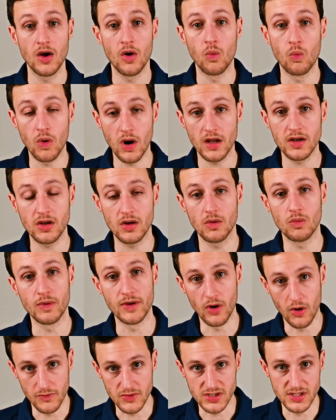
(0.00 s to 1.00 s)
One,
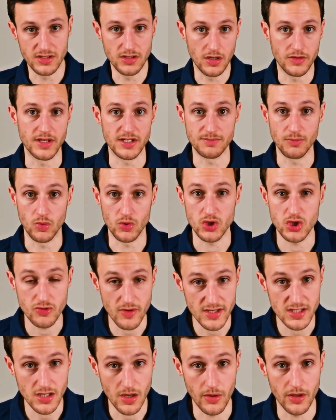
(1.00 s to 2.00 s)
we obviously know there's more
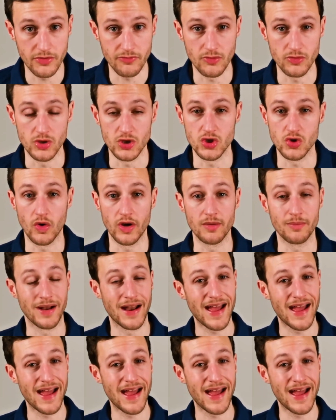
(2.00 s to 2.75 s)
stress going through the joint,